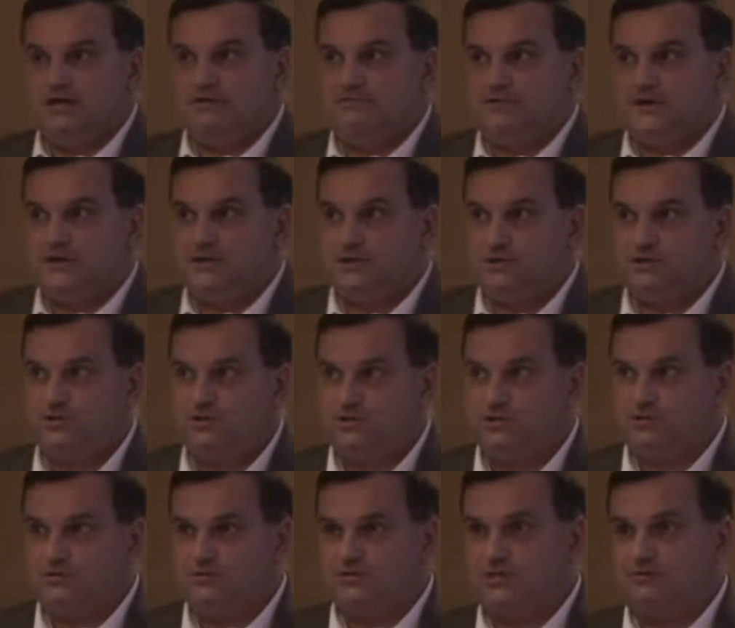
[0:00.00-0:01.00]
funded
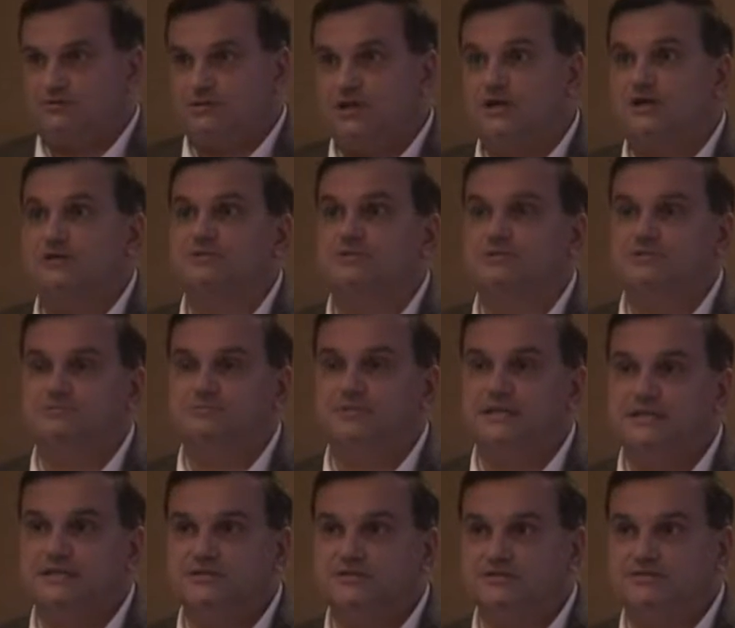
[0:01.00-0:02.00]
to several hundreds of
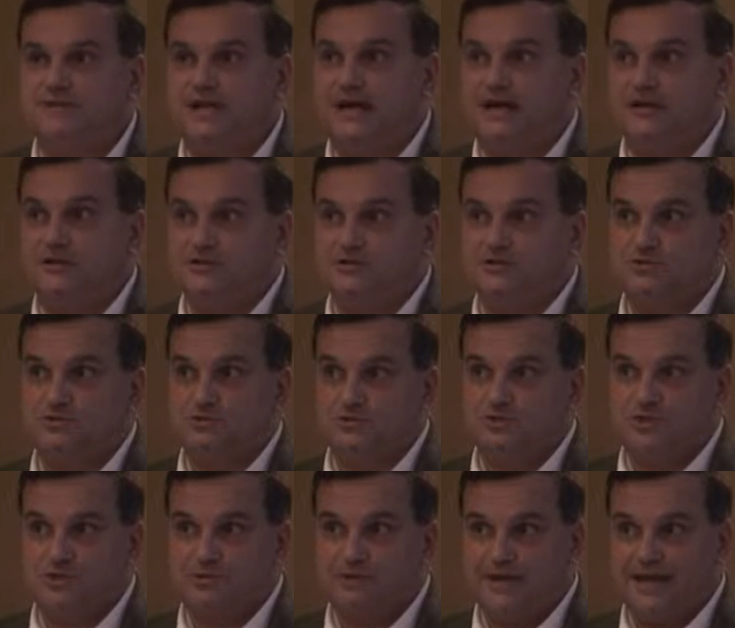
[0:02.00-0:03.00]
millions of dollars, and we're
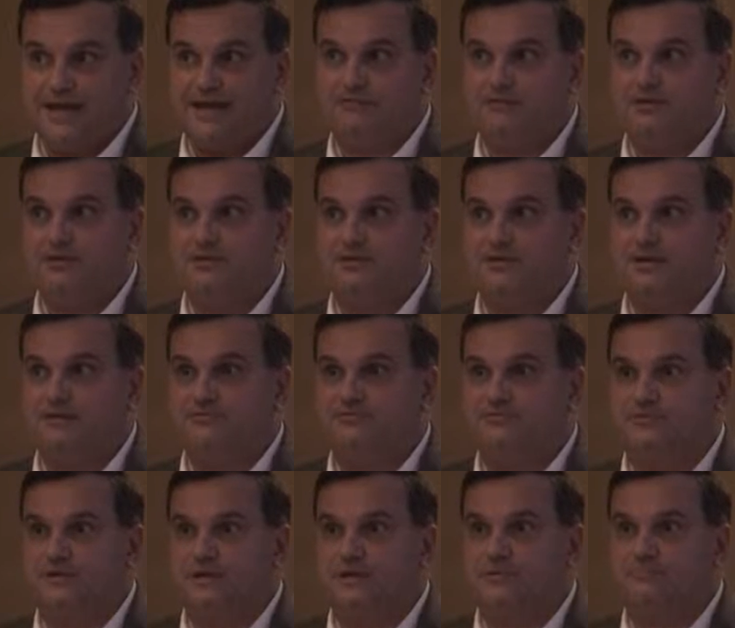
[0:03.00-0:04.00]
doing everything
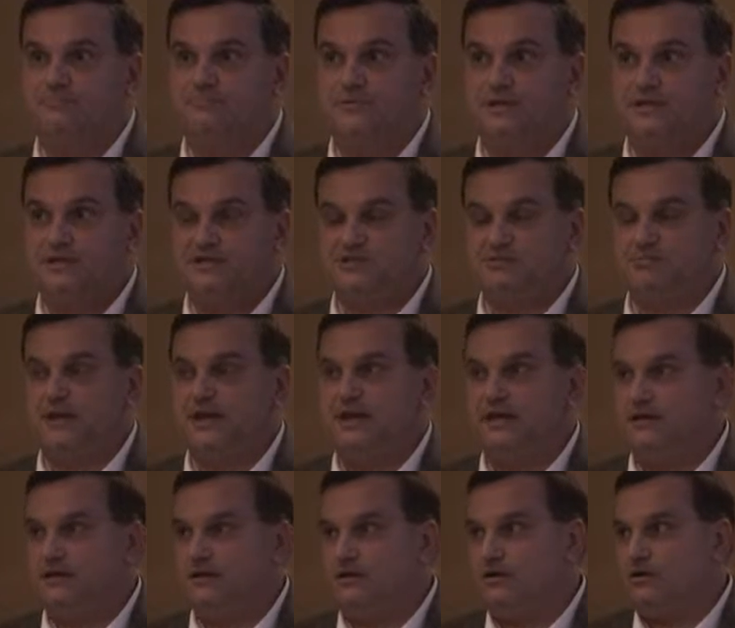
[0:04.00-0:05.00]
from
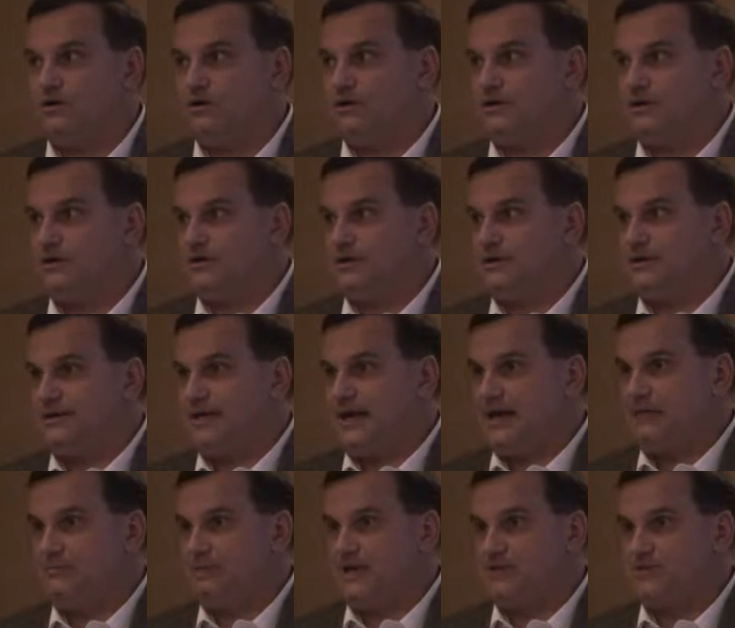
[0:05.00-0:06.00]
expanding our
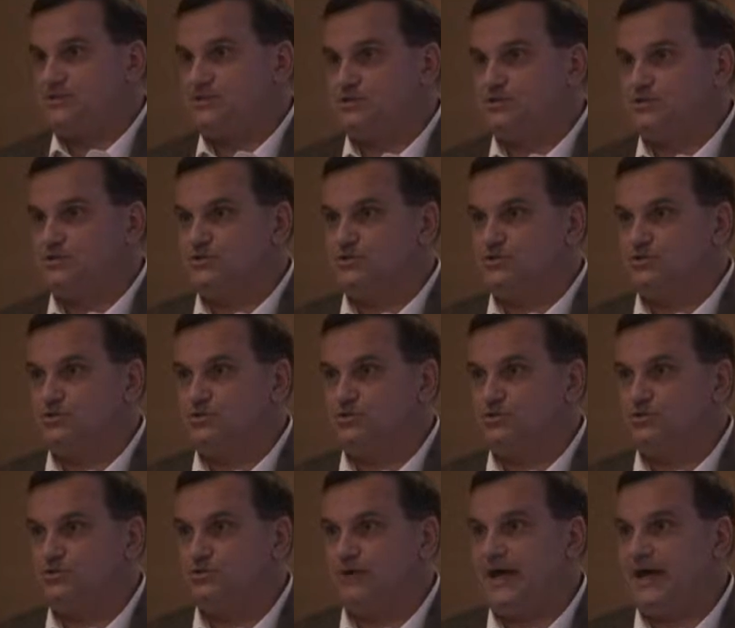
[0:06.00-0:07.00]
databases
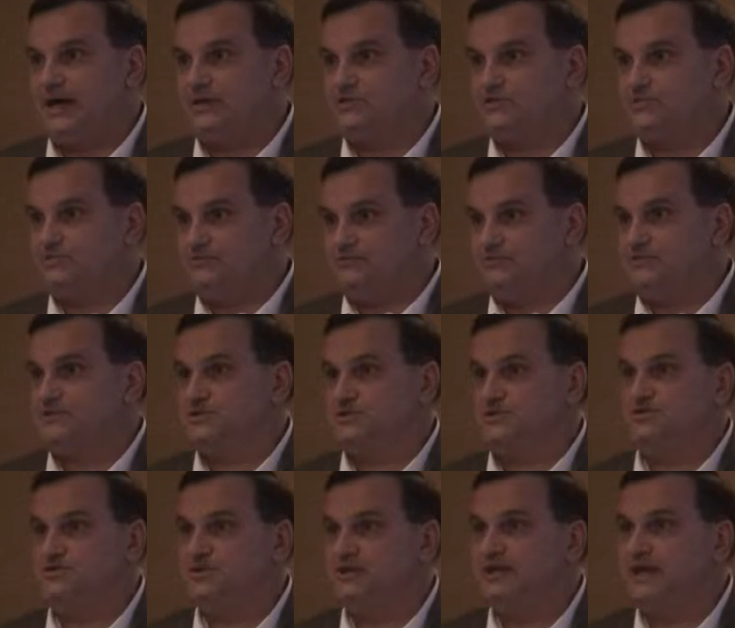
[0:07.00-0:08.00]
to actual
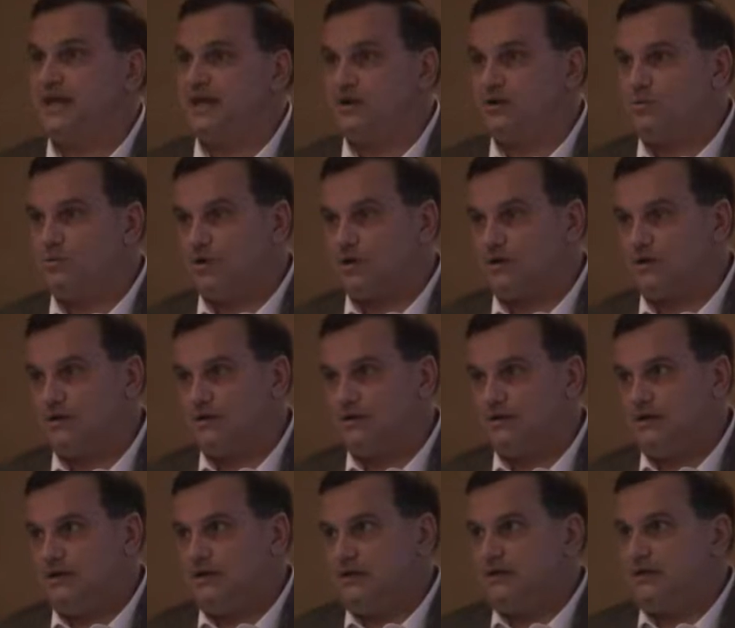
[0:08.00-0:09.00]
physical kinetic work
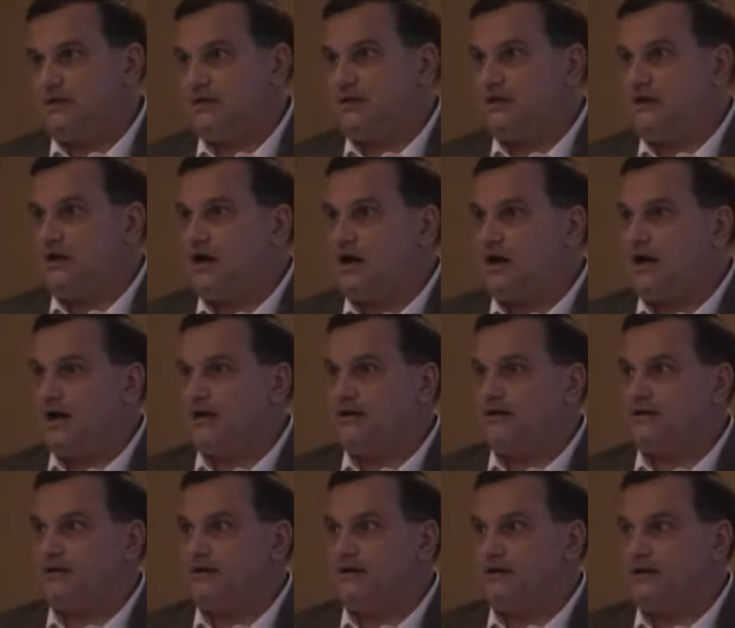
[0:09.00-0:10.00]

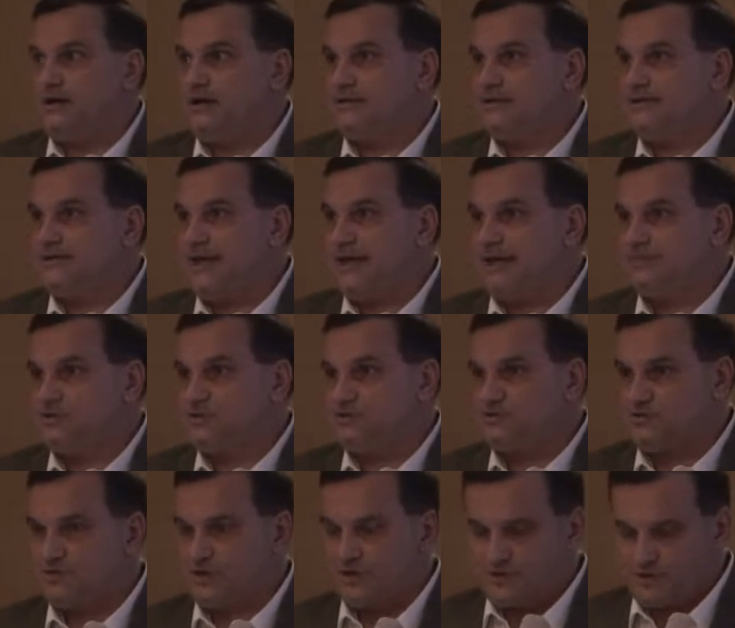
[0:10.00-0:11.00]
on dams and
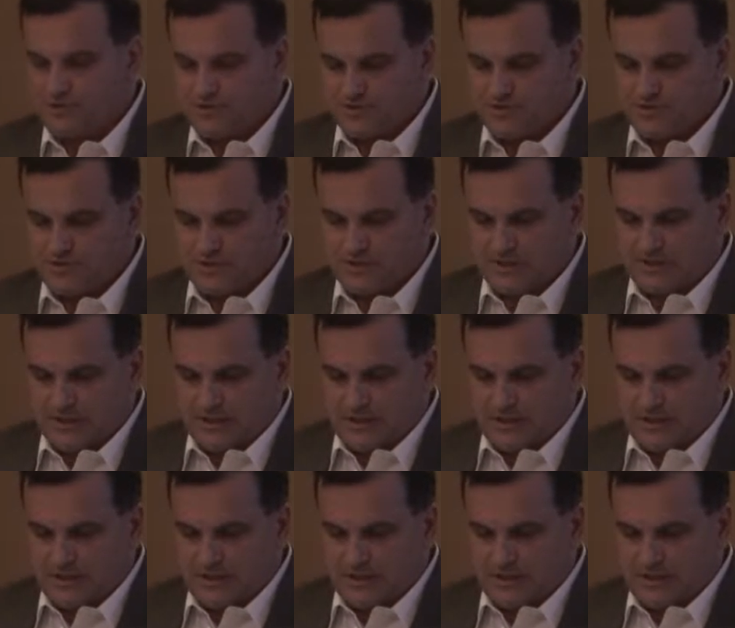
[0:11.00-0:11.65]
structures